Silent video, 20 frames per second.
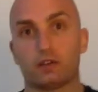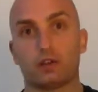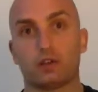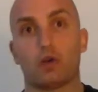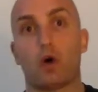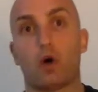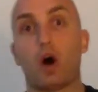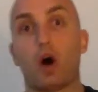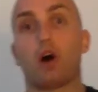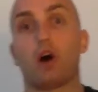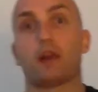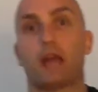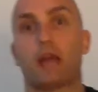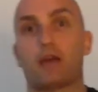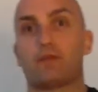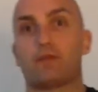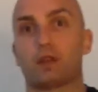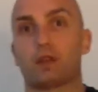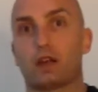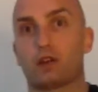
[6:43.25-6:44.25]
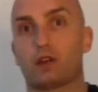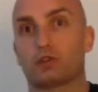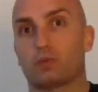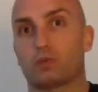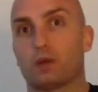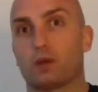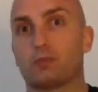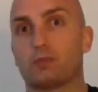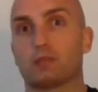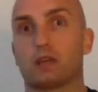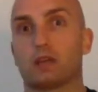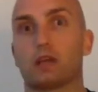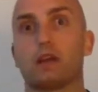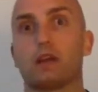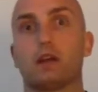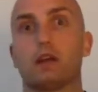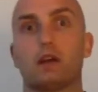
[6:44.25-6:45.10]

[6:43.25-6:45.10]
on AdvoCare's website.